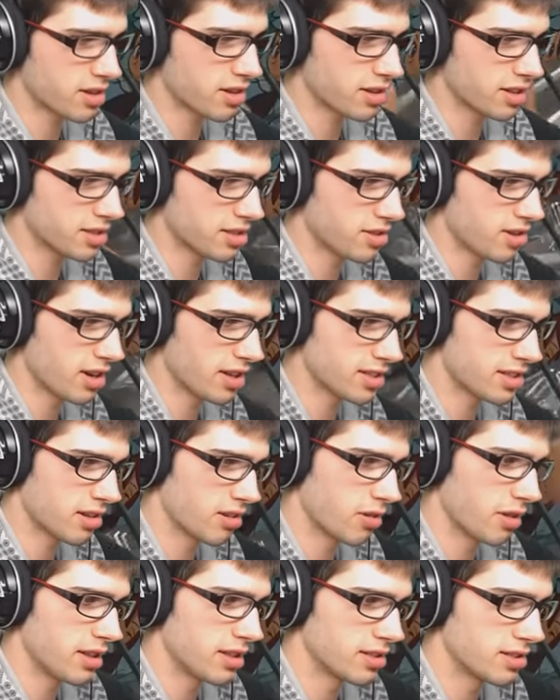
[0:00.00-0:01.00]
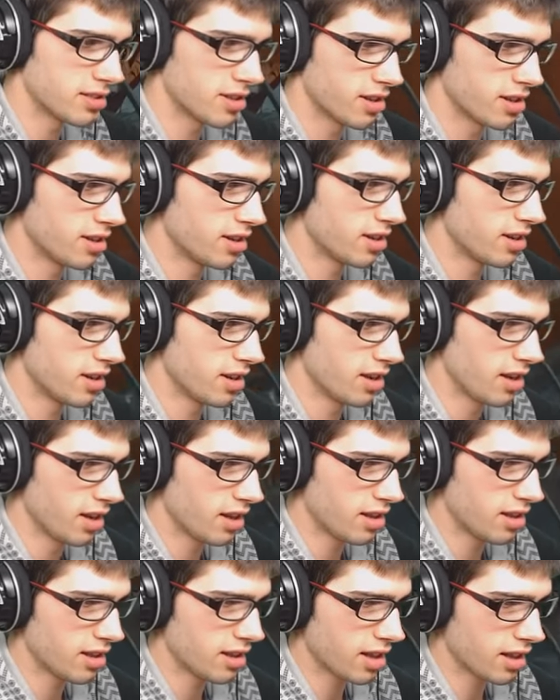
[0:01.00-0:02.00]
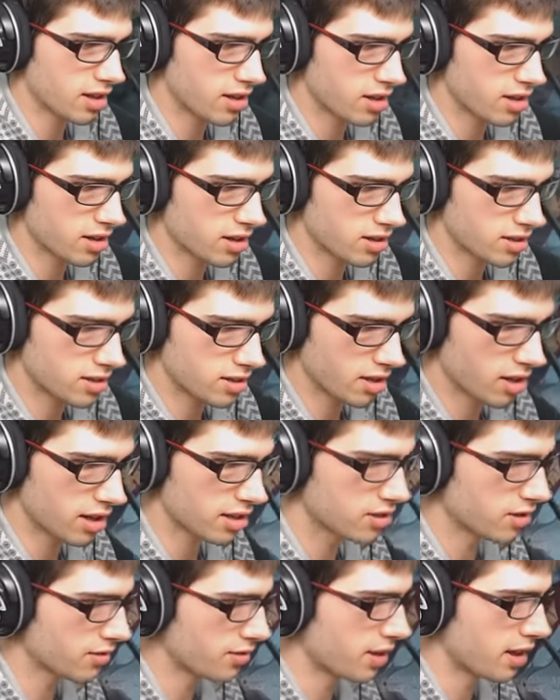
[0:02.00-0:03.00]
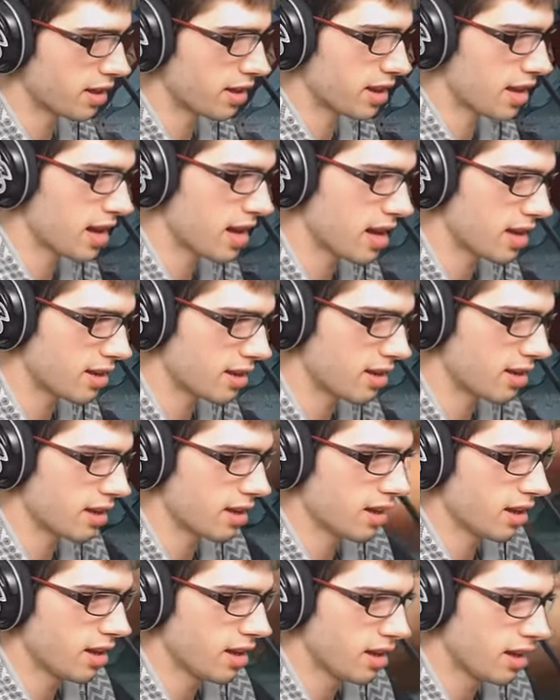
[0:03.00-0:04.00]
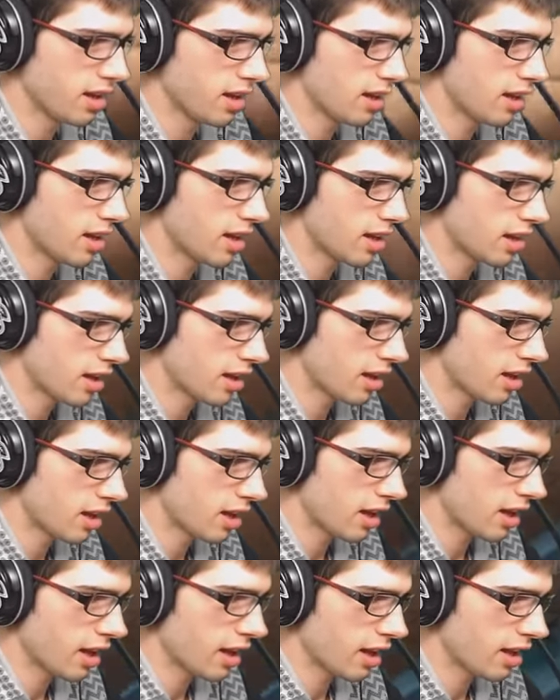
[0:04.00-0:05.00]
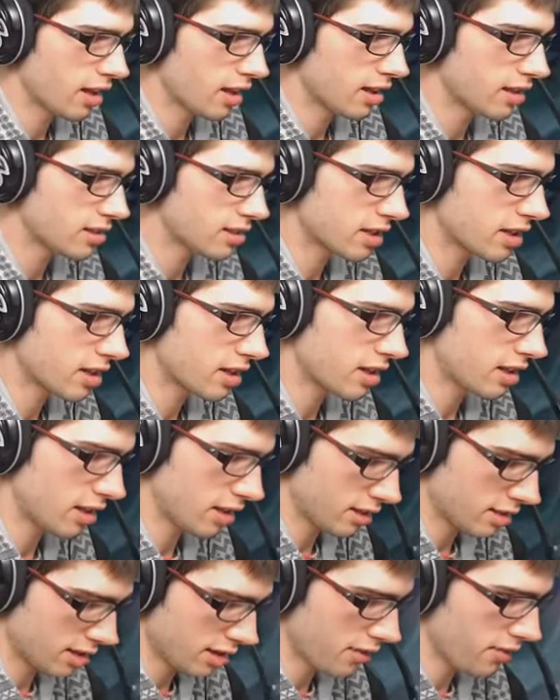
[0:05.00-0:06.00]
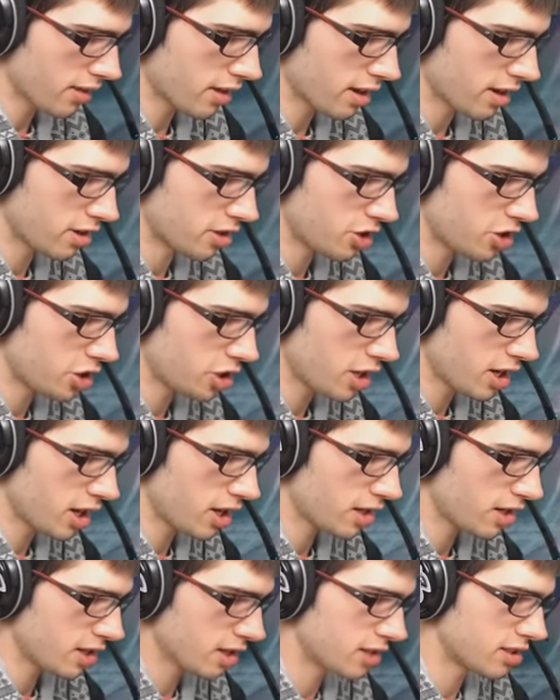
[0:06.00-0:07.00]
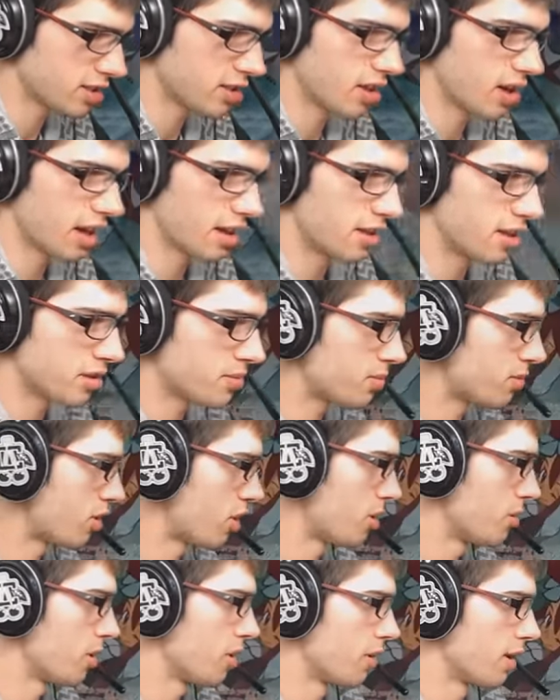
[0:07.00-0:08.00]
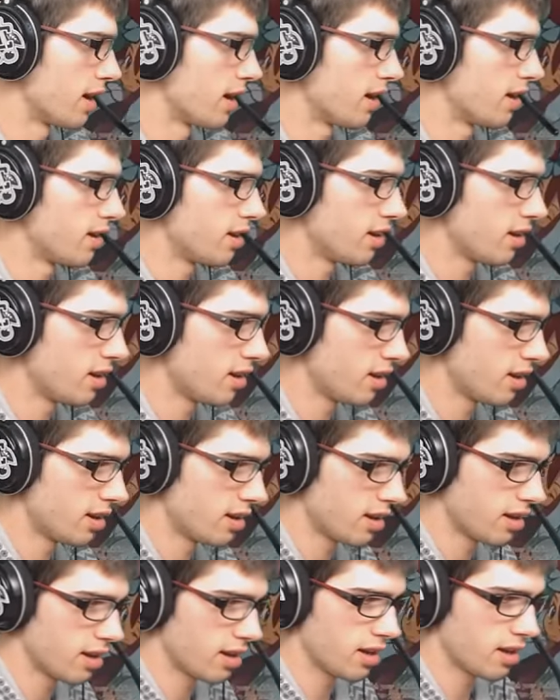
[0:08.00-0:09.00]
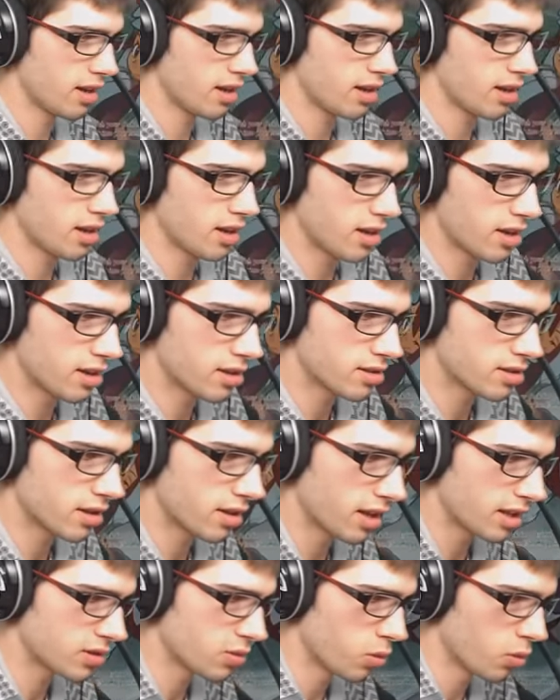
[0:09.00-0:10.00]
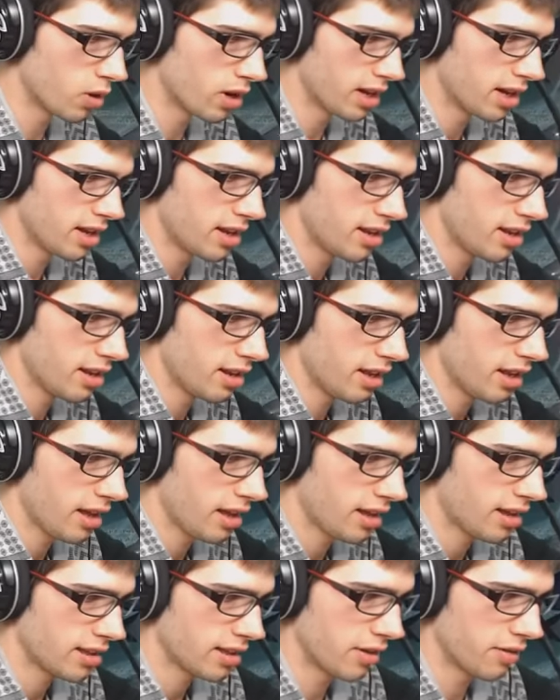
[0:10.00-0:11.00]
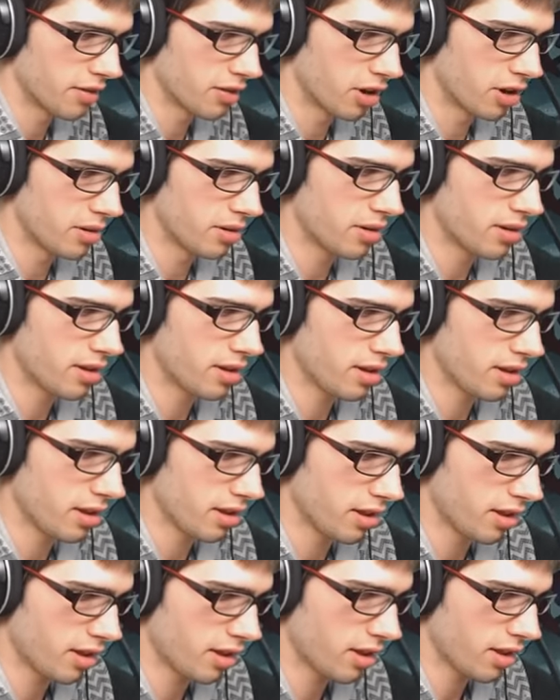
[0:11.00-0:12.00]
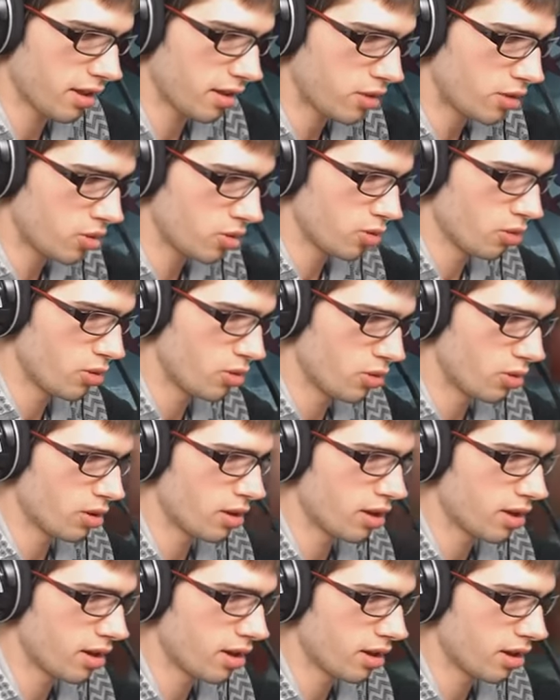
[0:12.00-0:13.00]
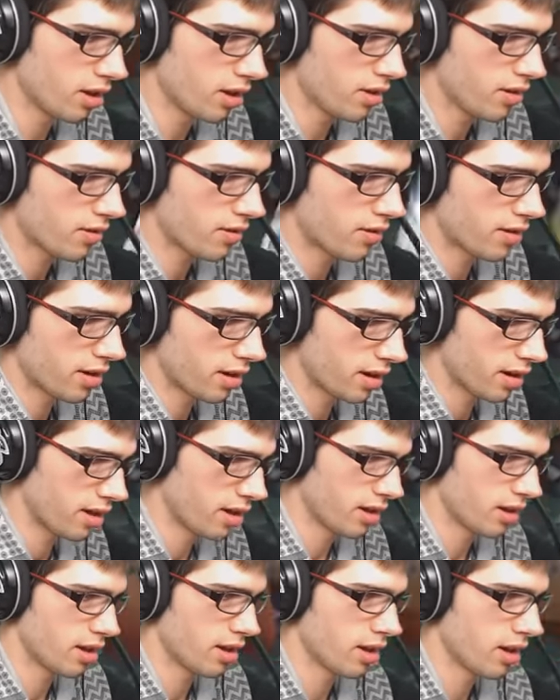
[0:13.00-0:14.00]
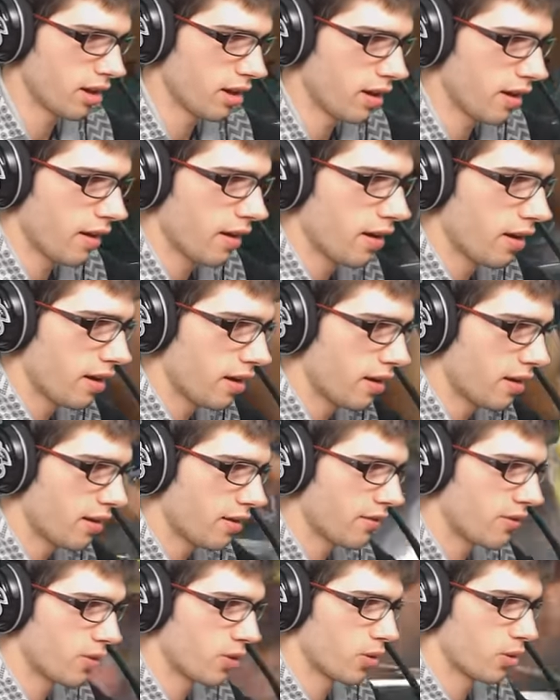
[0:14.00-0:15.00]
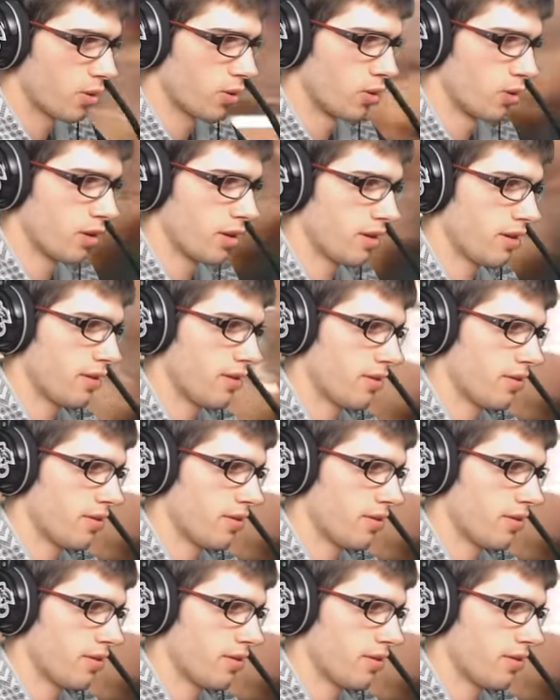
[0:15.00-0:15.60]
it's got this nice little insert that kind of just slides off like that. And let's see if we can gently slide this promo out. So that's one. Then we've got two, three, four,